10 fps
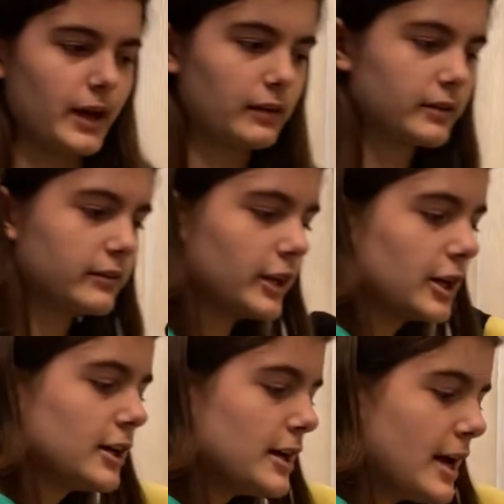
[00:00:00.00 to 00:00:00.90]
excess
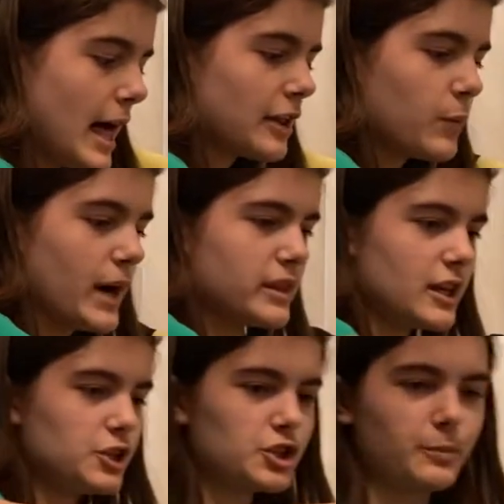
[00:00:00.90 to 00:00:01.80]
here, that's why I
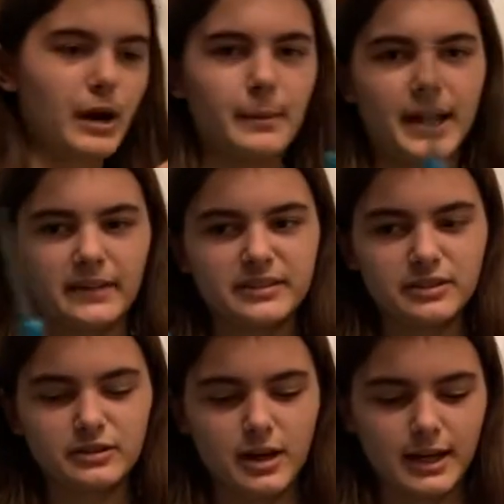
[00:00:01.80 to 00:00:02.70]
said you should probably have
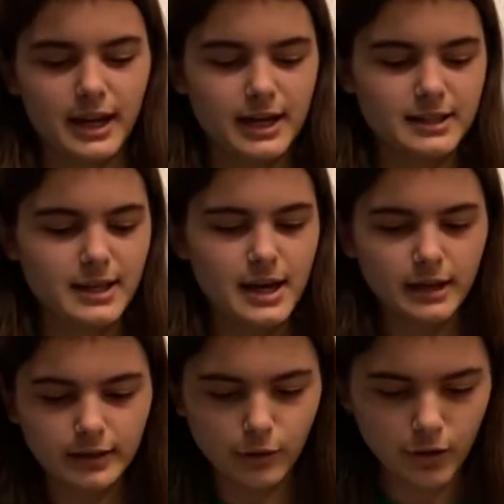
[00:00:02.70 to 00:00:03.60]
scissors on hand,
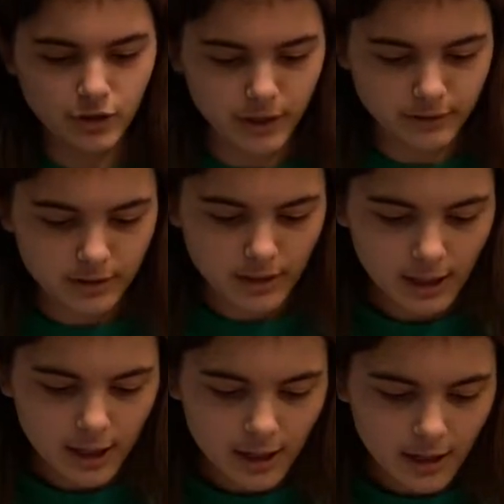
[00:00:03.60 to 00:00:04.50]
because you can just
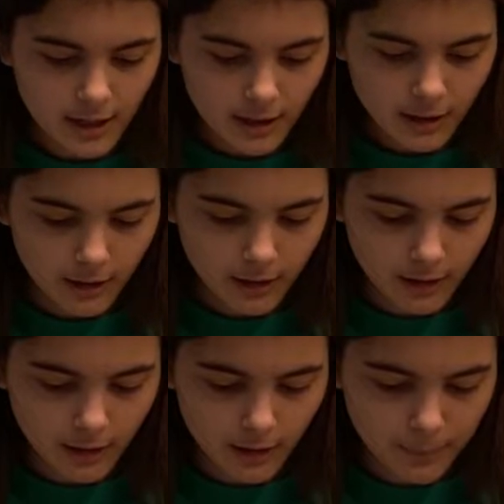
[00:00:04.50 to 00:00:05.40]

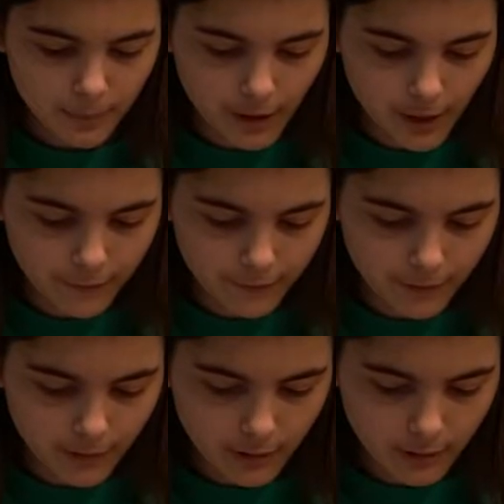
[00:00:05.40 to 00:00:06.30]
clip off
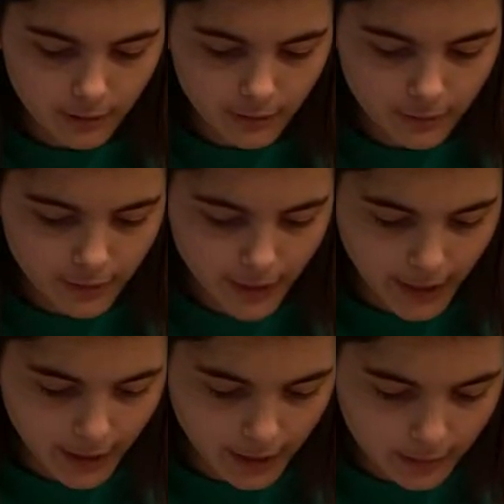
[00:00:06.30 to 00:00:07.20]

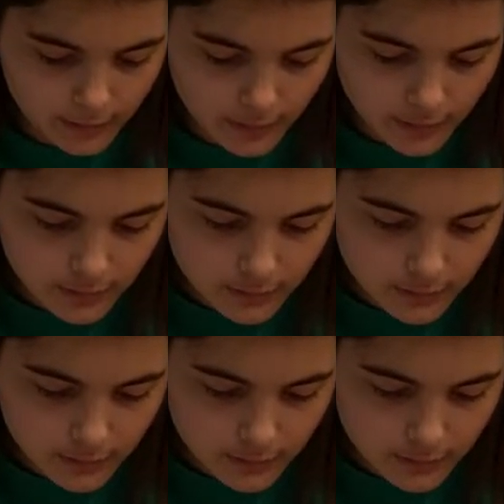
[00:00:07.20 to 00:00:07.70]
that excess.